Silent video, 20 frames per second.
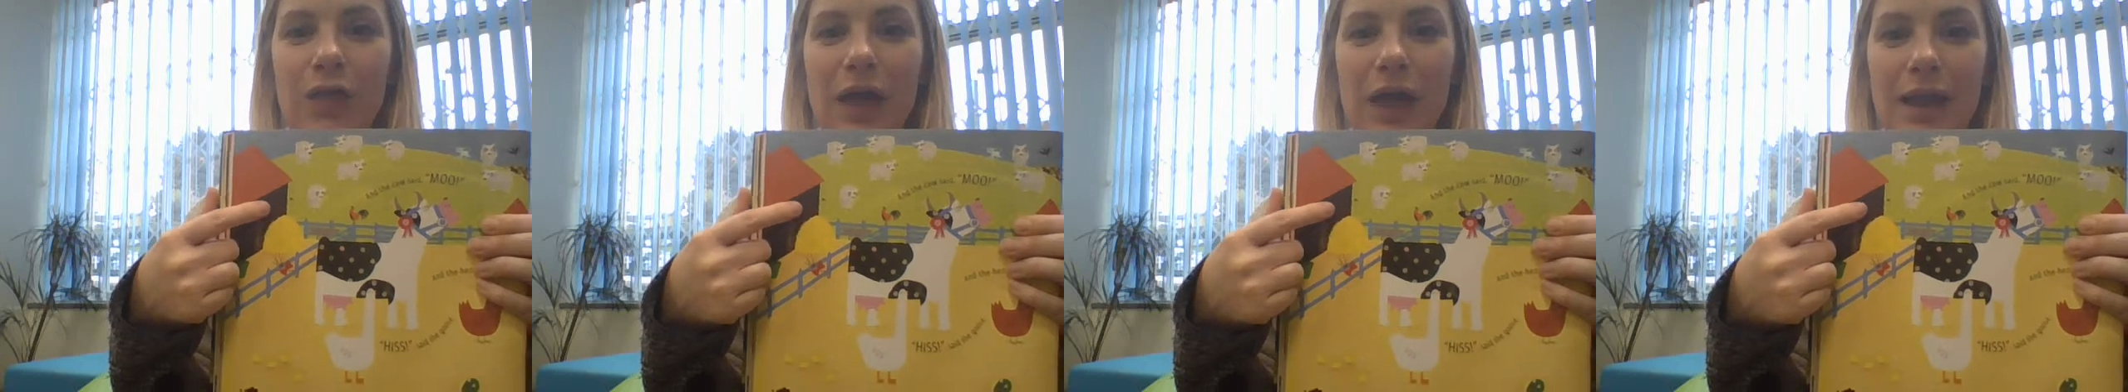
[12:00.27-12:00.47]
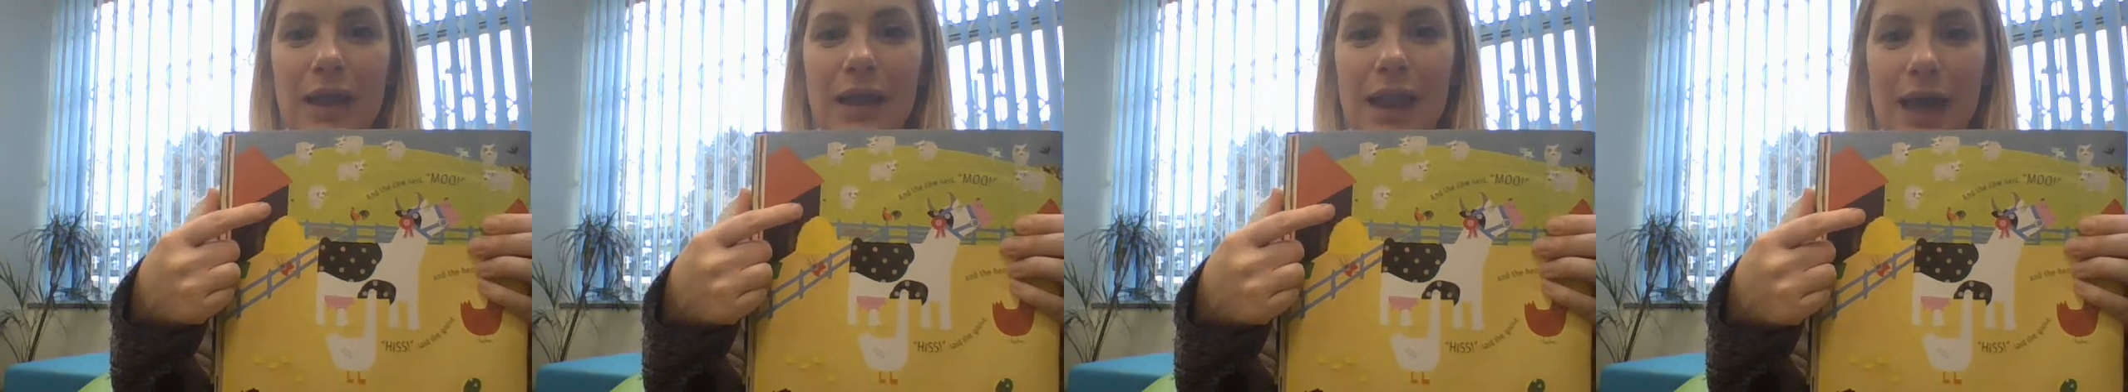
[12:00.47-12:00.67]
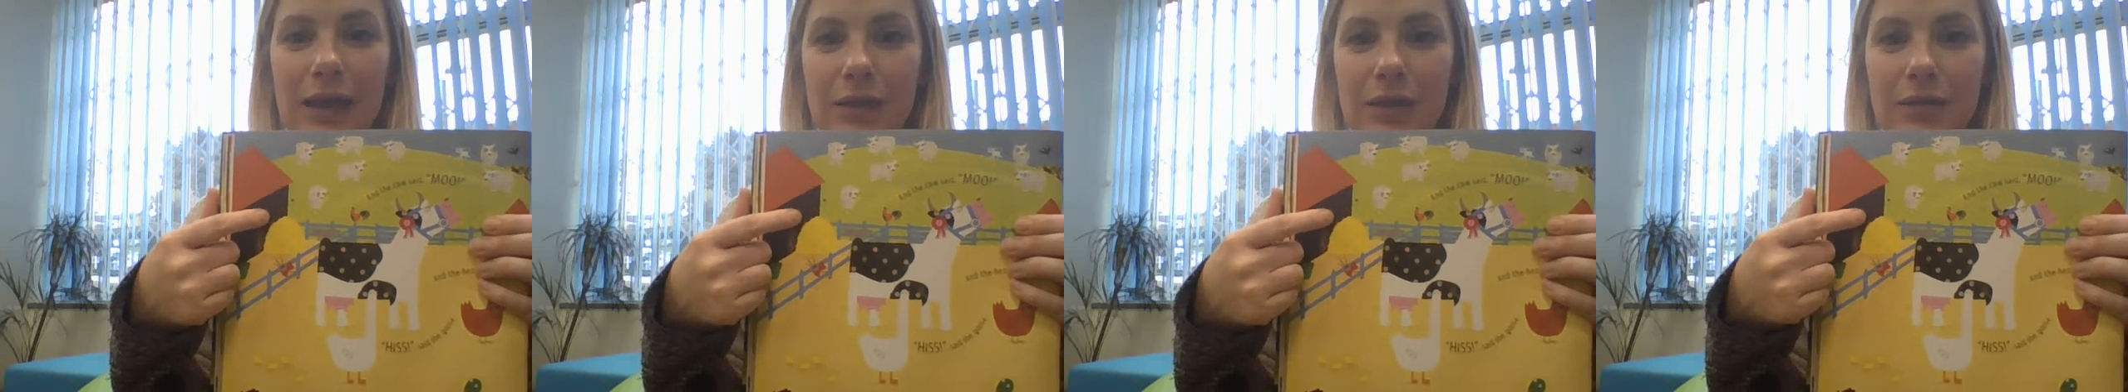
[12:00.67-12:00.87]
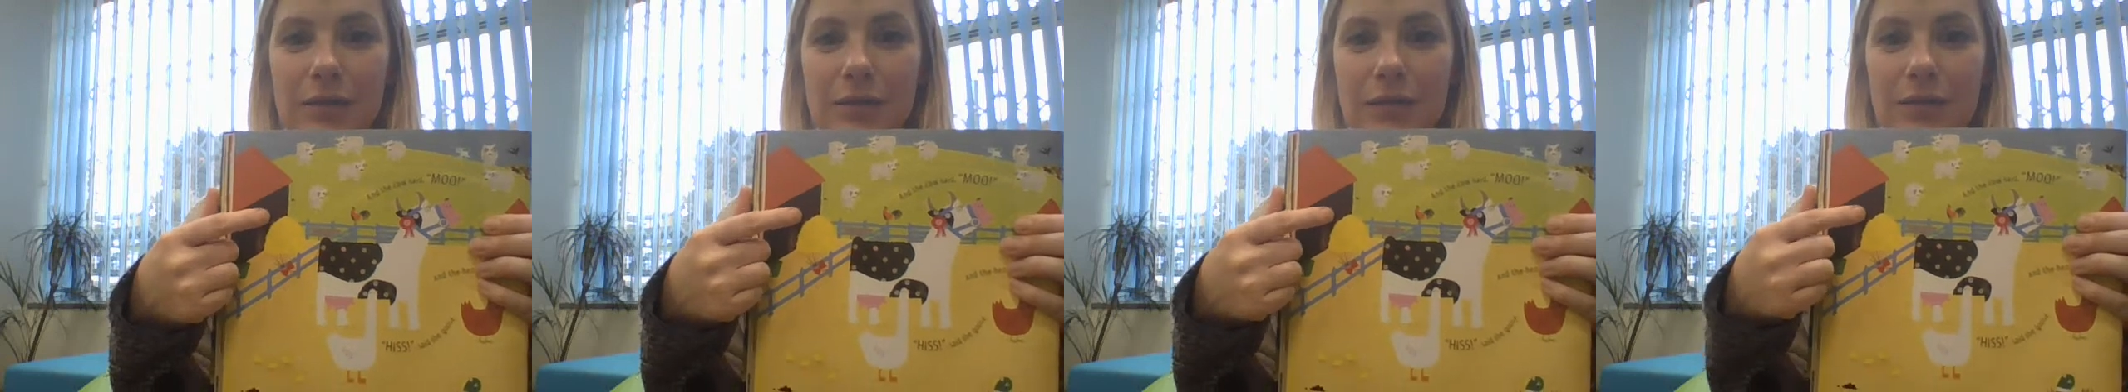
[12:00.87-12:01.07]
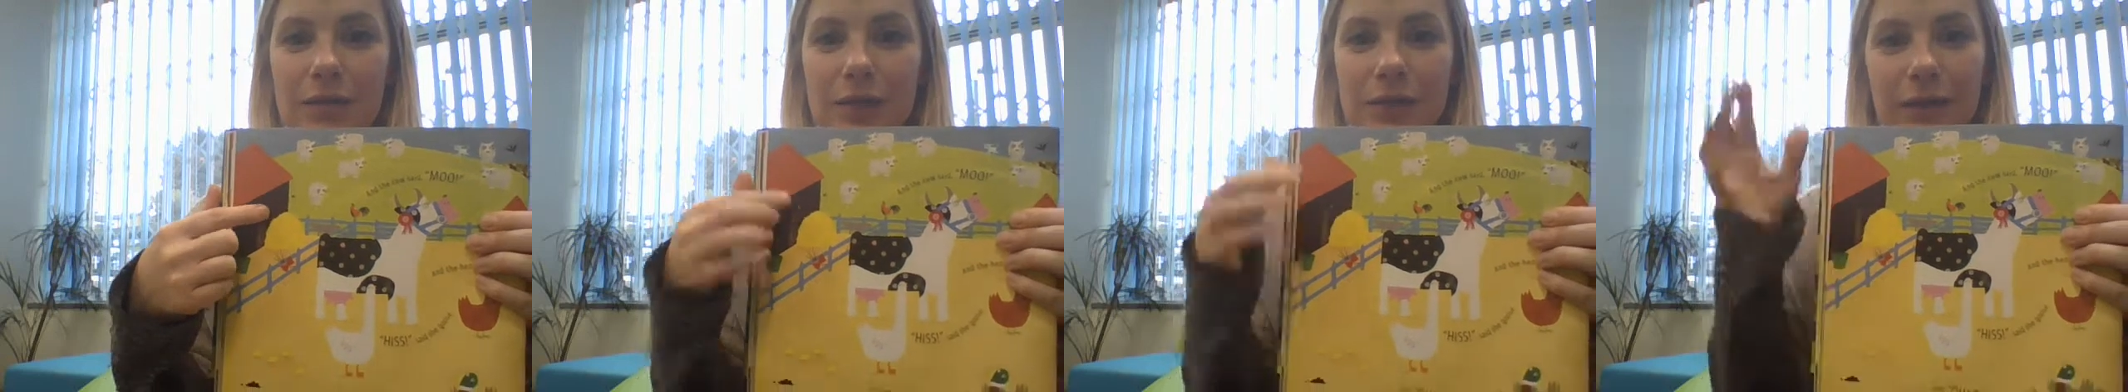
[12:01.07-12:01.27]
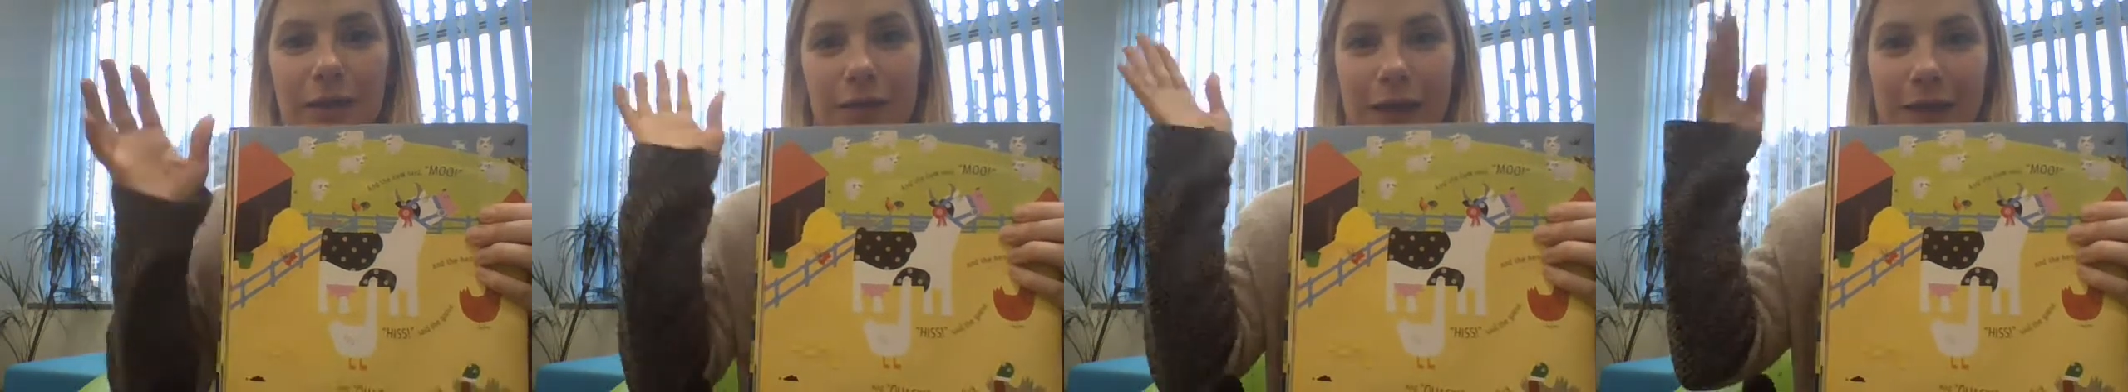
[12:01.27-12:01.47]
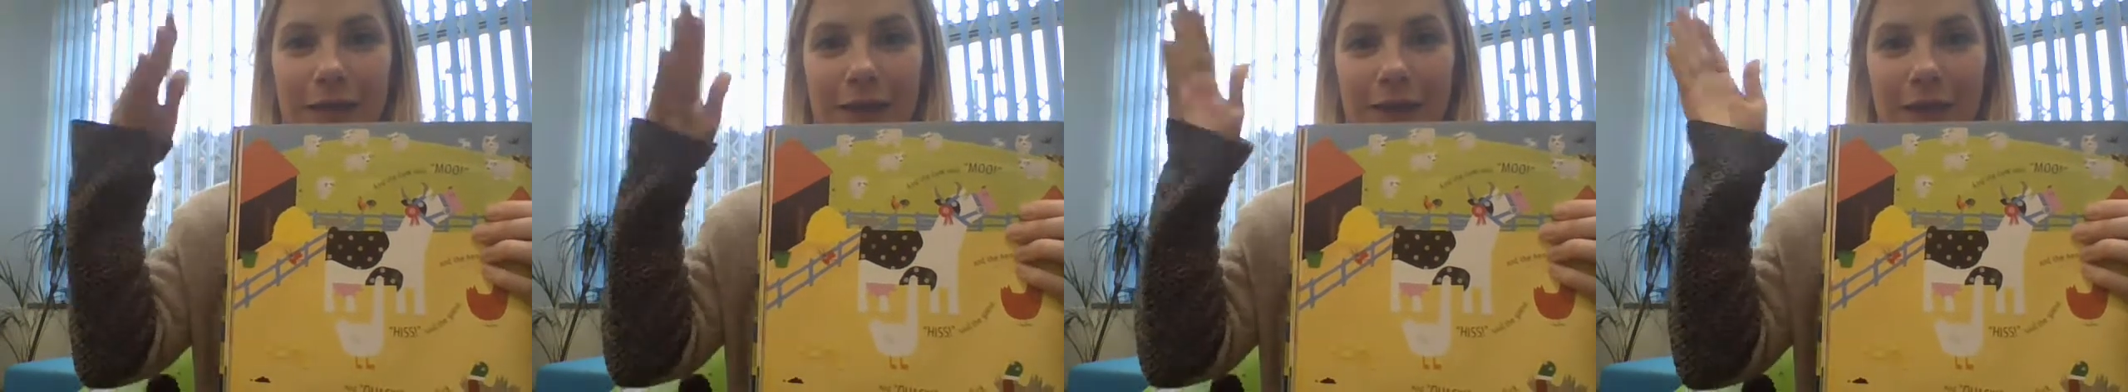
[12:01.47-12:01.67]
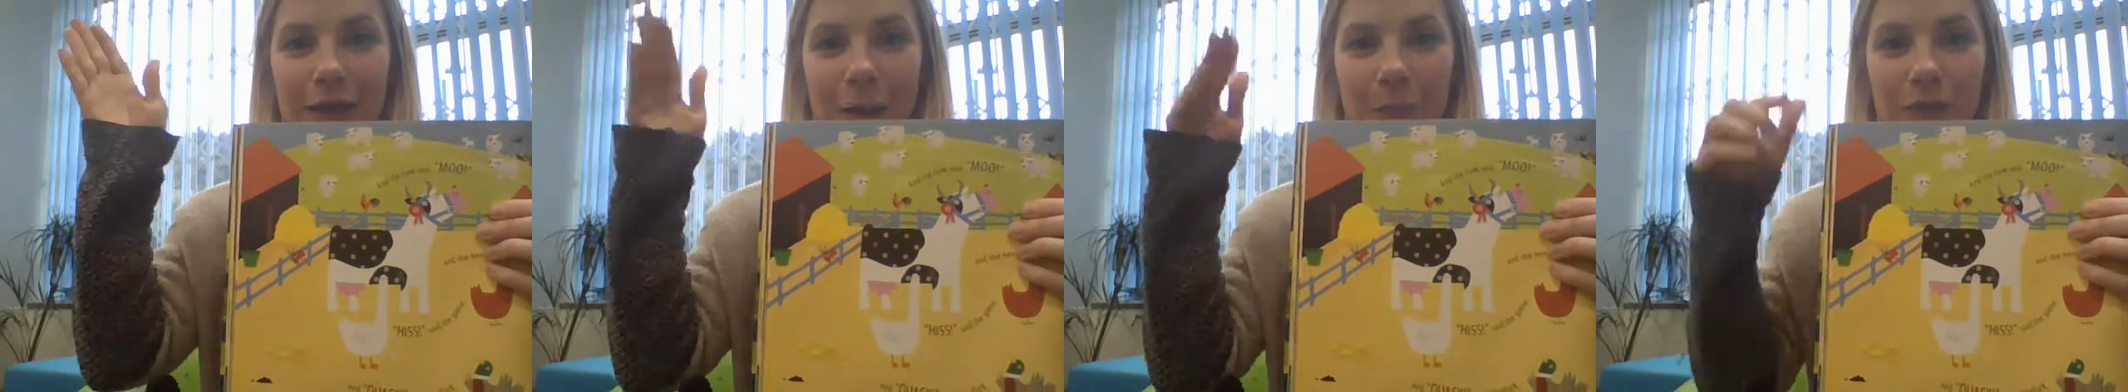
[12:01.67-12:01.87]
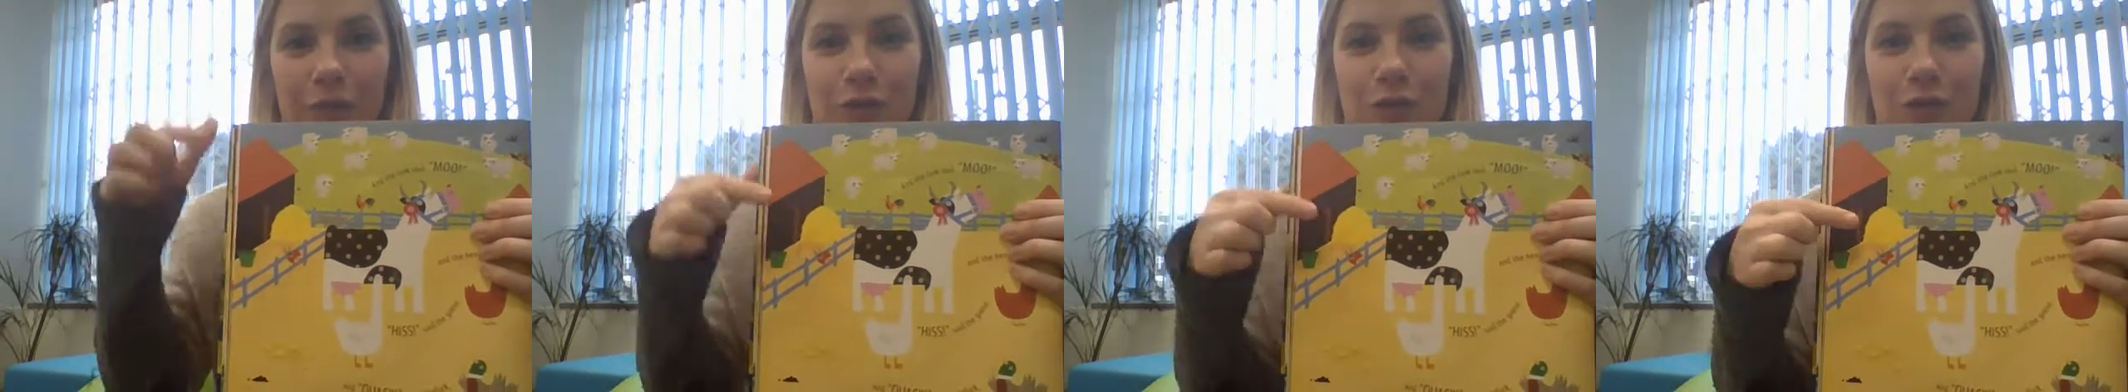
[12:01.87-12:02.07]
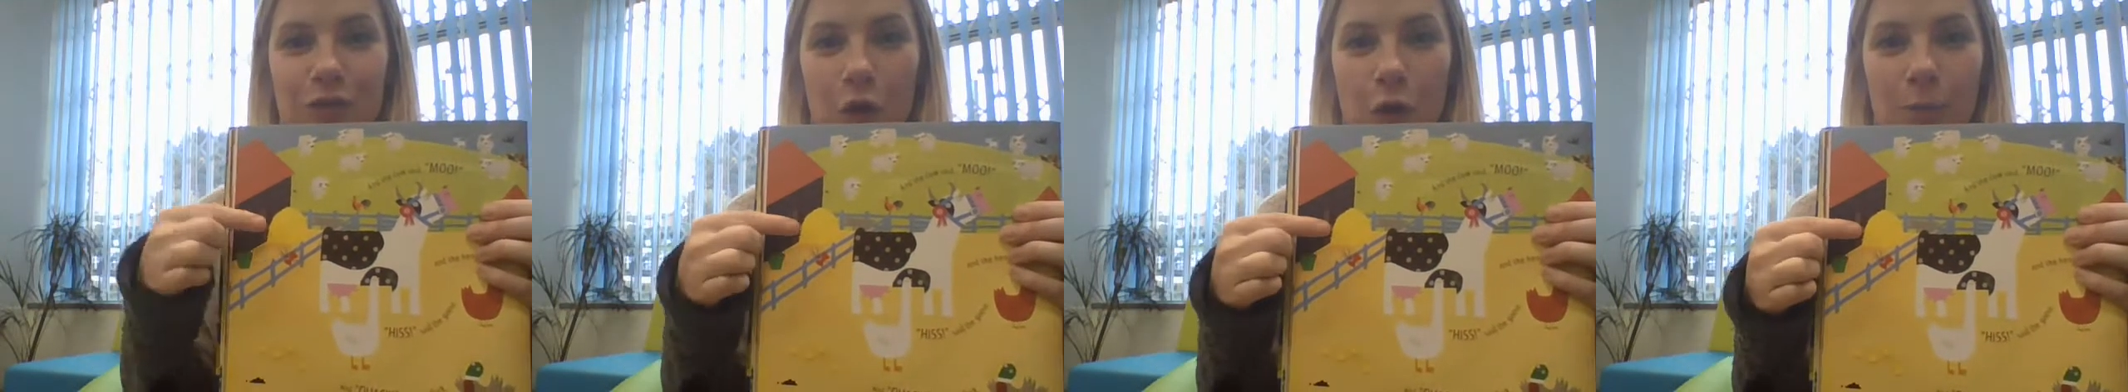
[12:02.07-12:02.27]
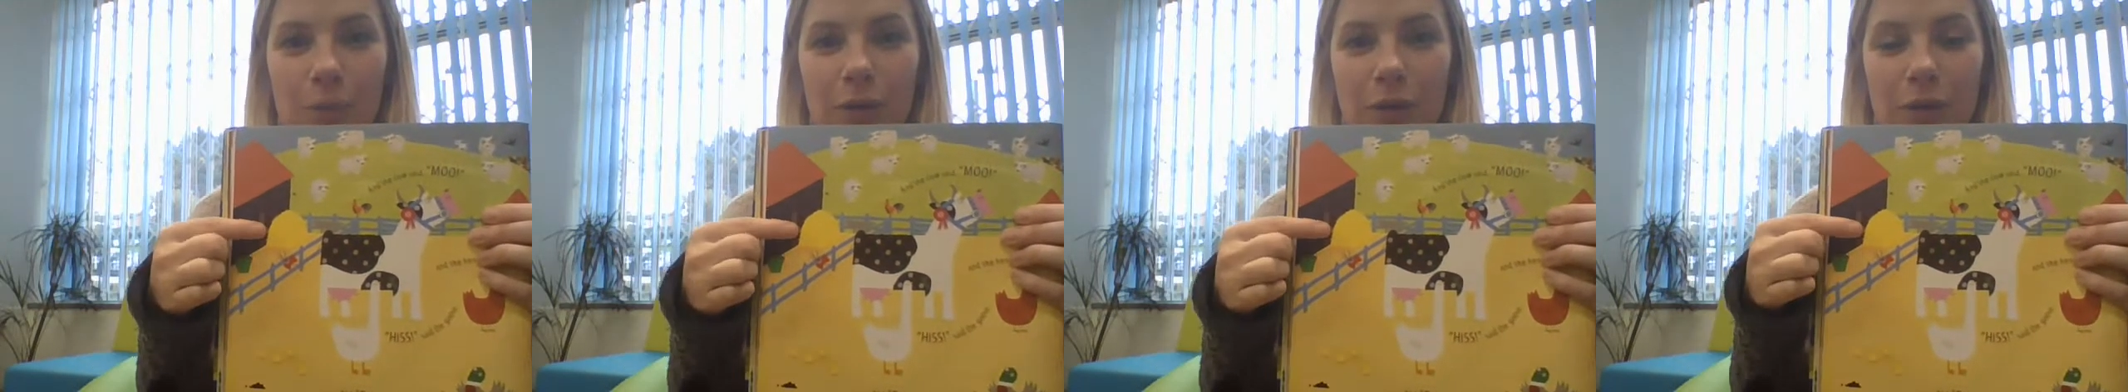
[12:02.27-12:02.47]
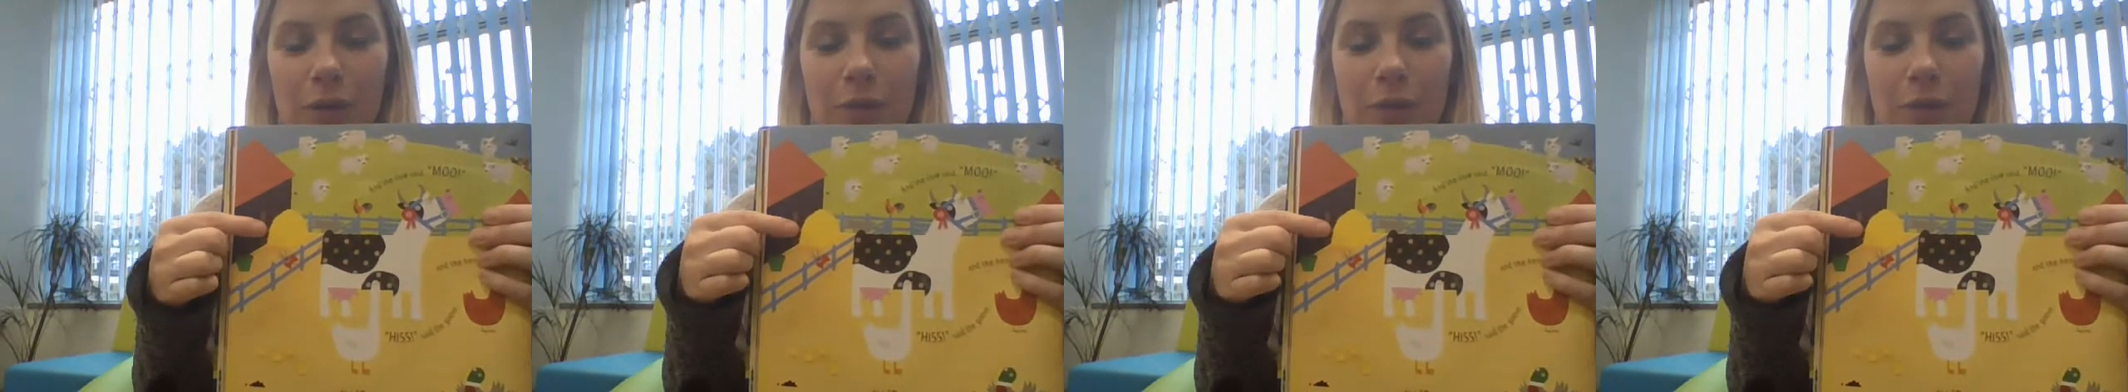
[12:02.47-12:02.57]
of their legs kicking up at the top